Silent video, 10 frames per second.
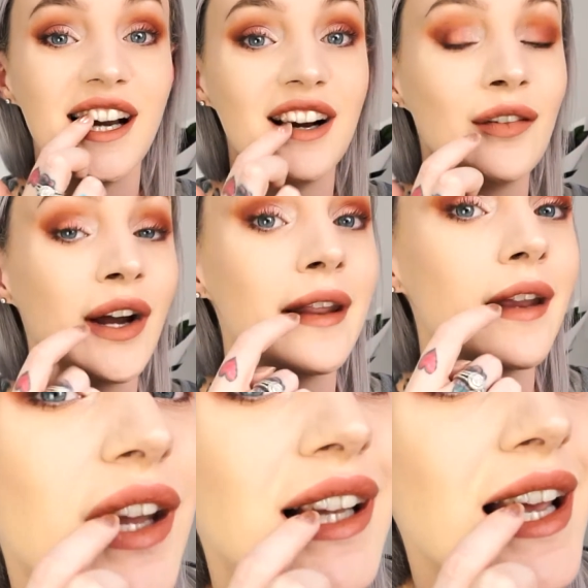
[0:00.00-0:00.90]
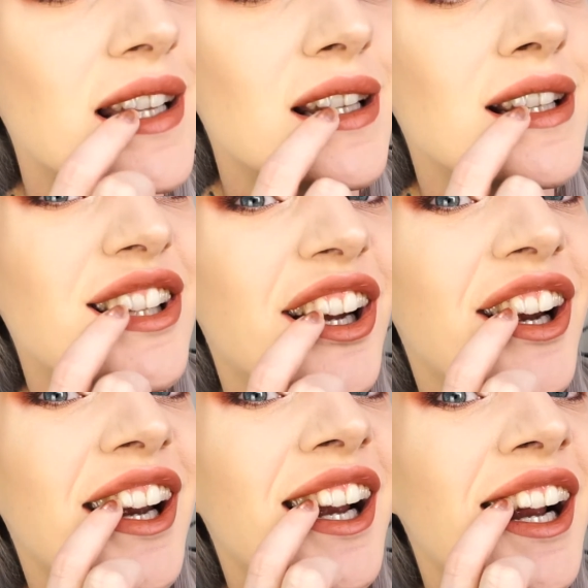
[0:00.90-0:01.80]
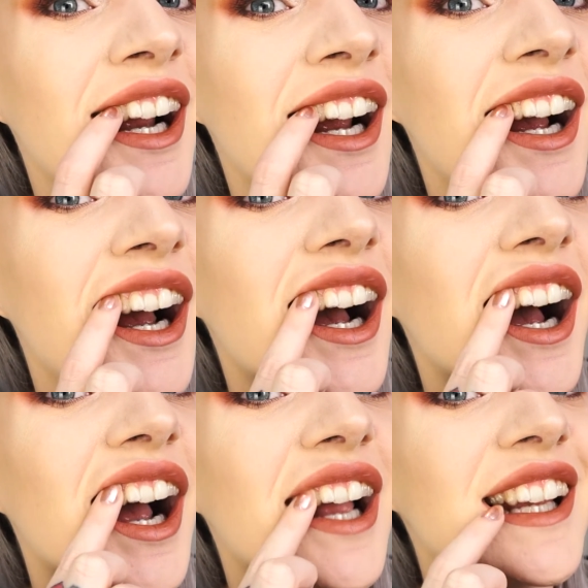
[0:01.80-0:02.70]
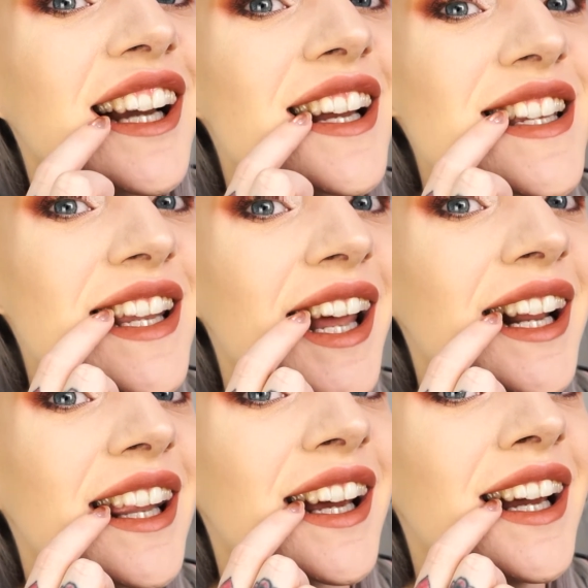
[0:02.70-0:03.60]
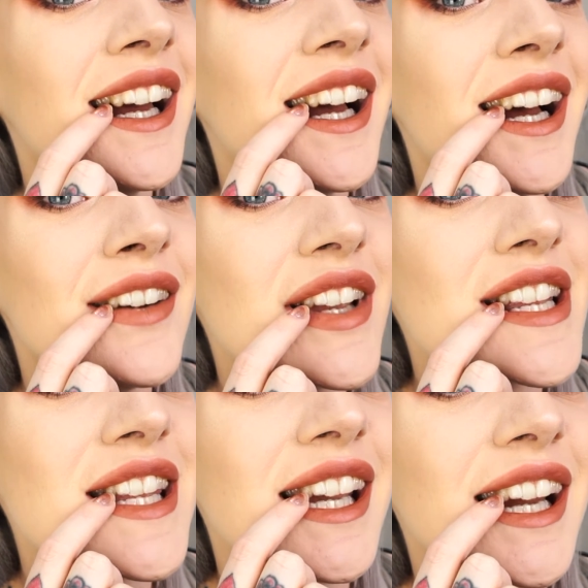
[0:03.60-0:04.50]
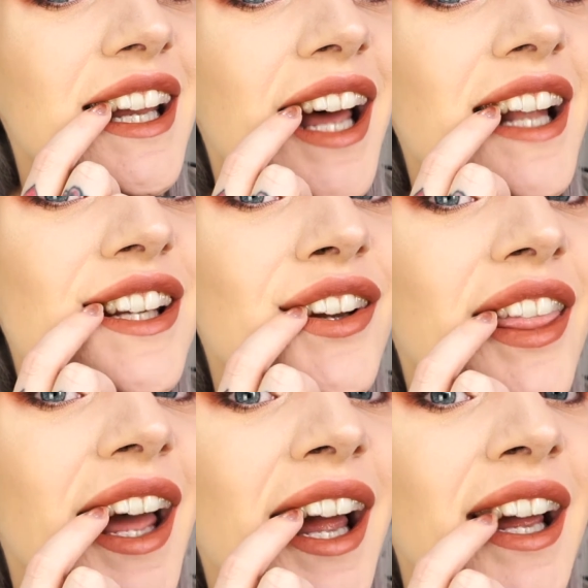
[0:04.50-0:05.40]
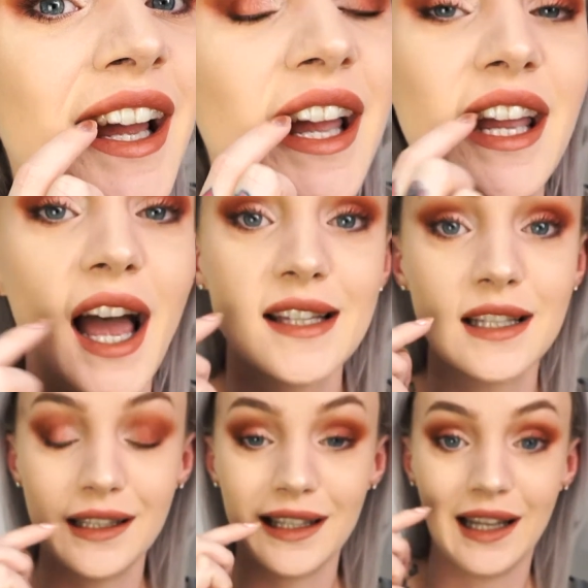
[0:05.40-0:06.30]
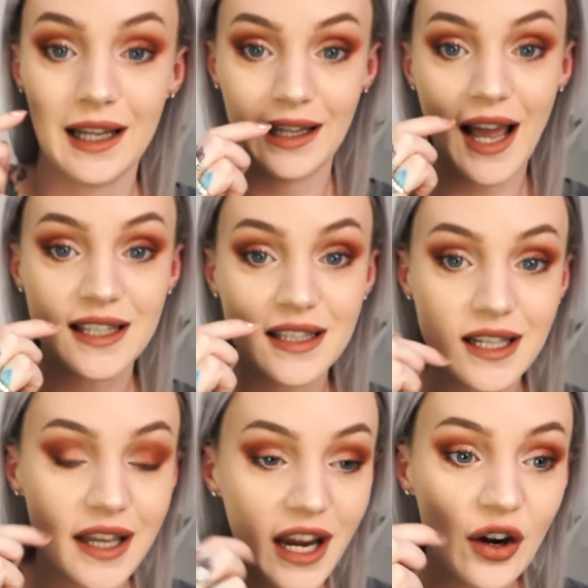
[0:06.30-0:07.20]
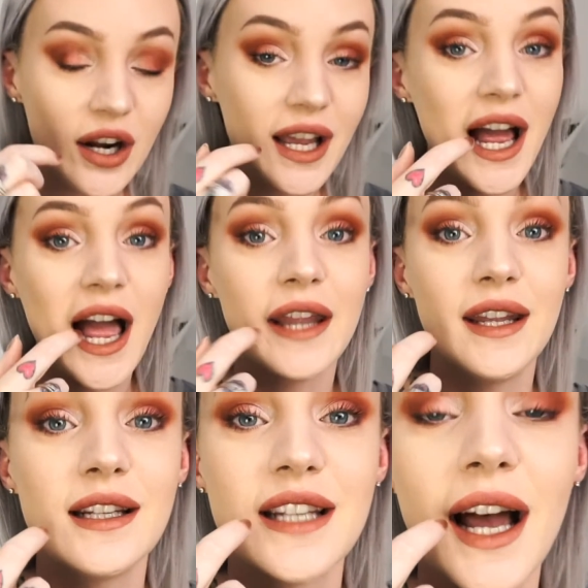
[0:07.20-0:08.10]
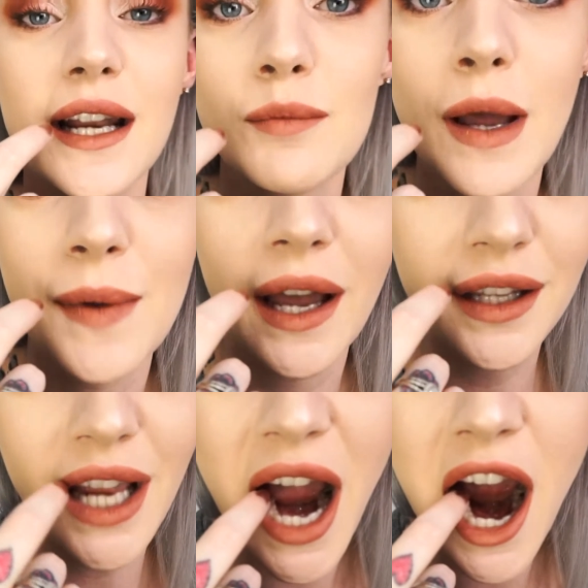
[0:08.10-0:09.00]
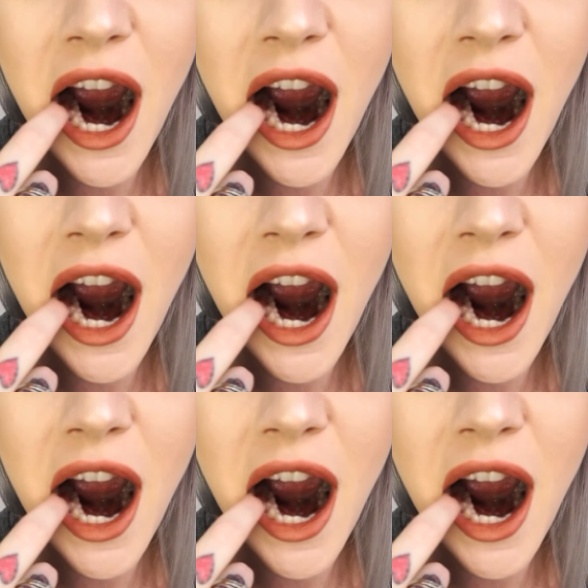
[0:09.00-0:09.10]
where the elastics go. You can't see that either, but see that tooth there? He has a little elastic area, and then down in my mouth here,